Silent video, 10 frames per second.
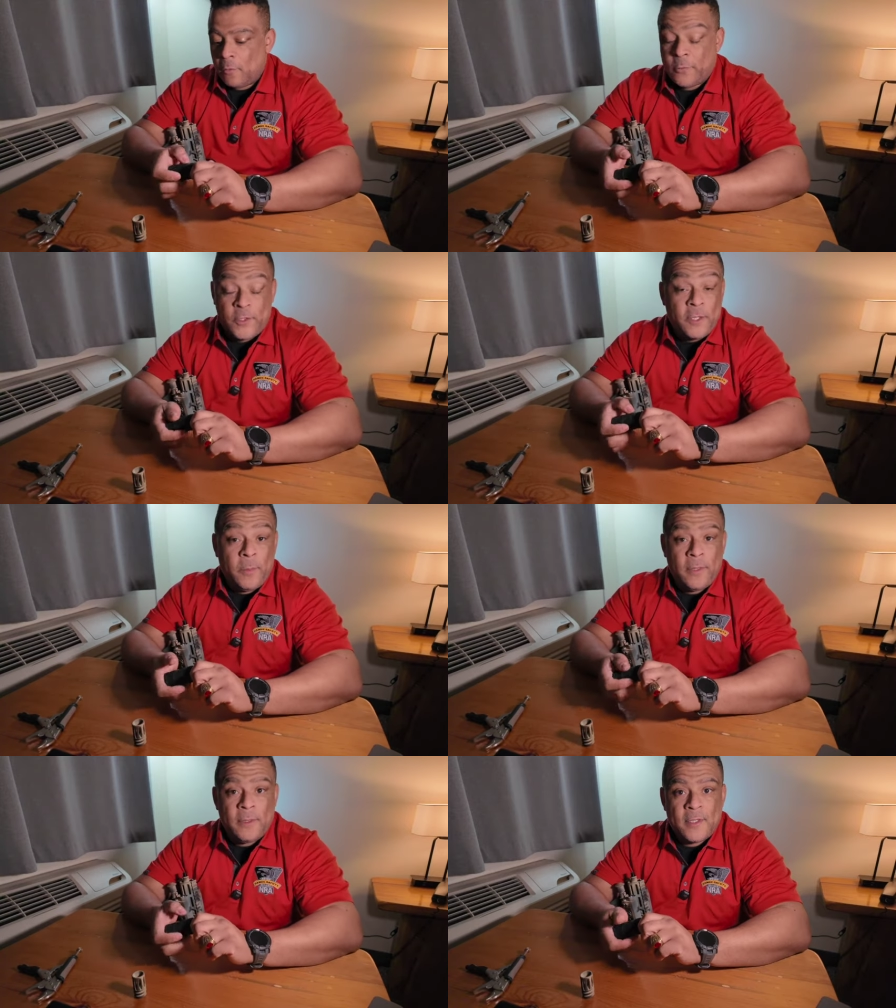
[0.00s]
For
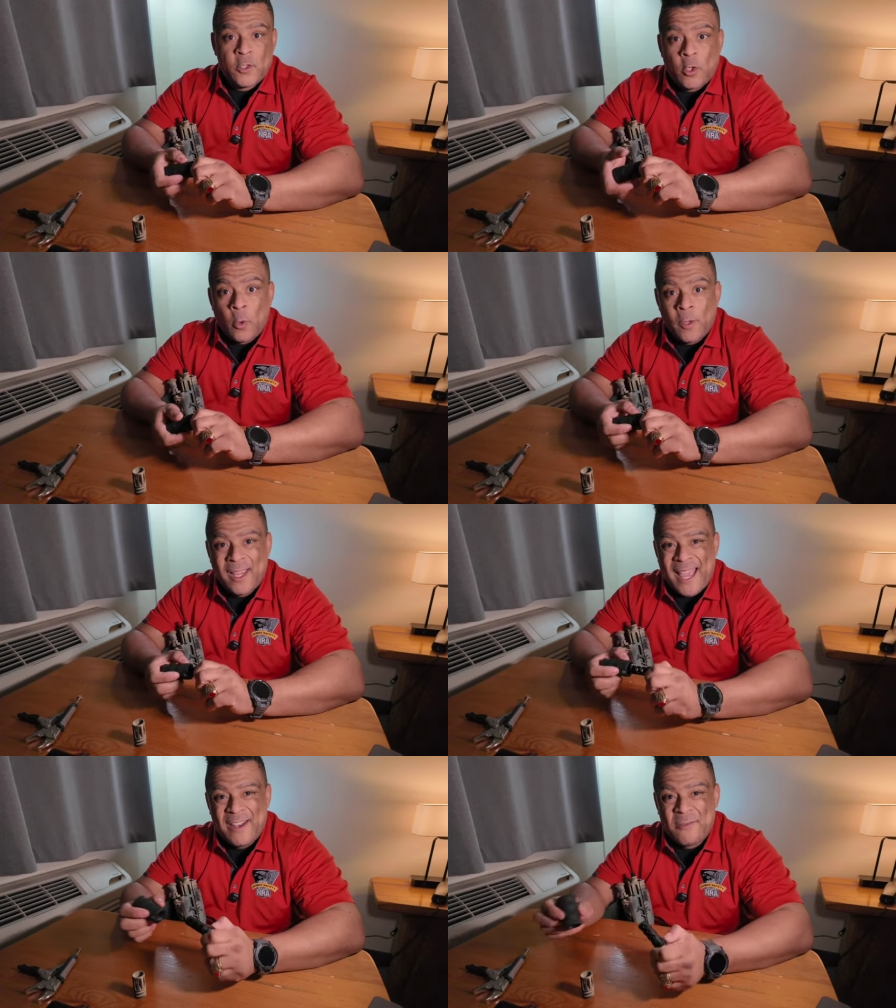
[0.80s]
something that's
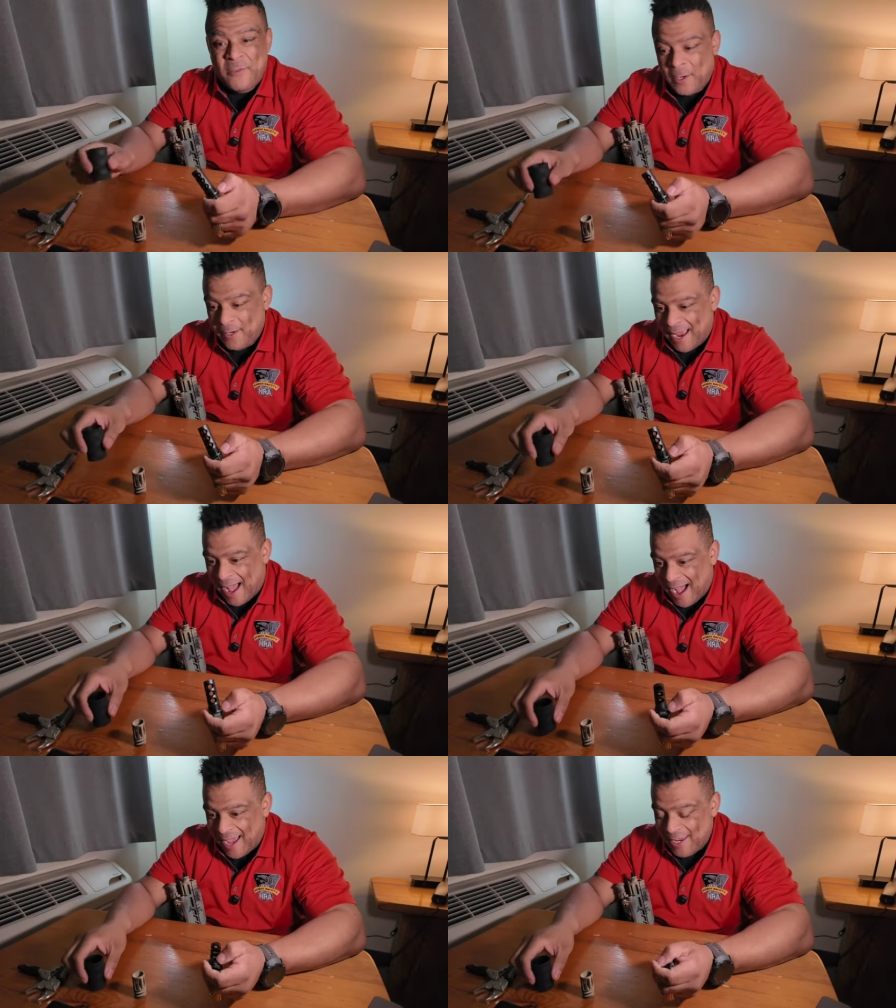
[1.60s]
going at a very
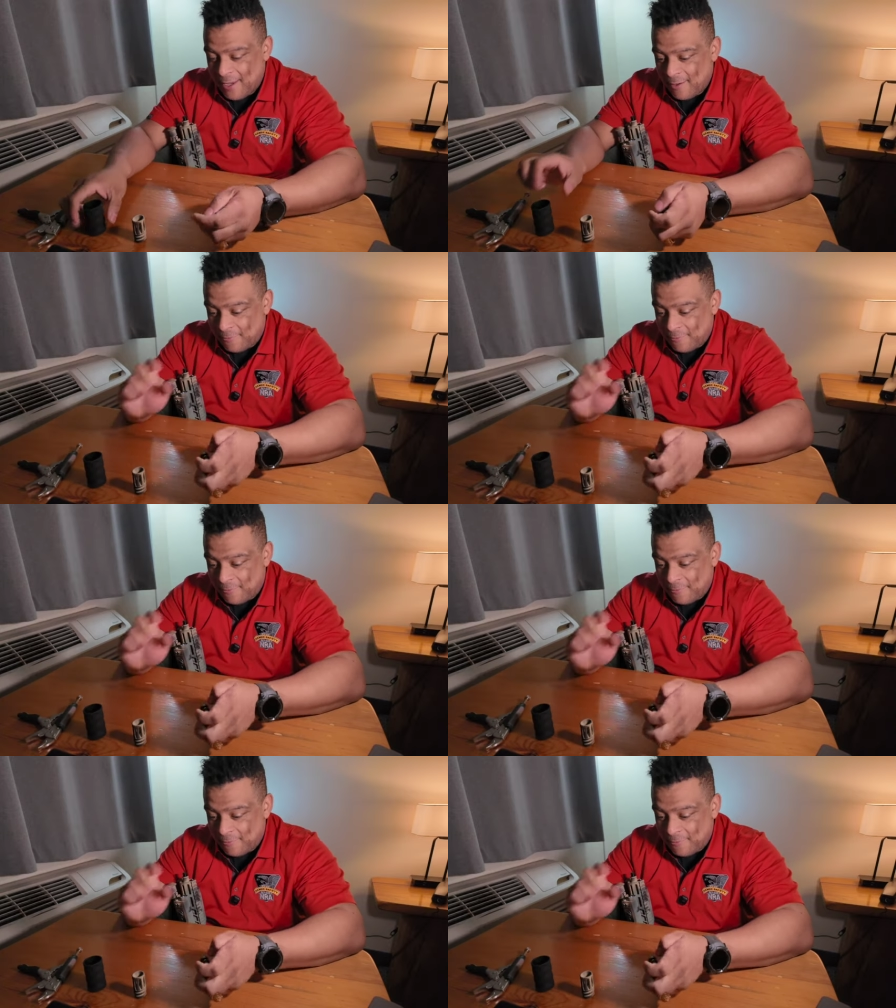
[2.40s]
high,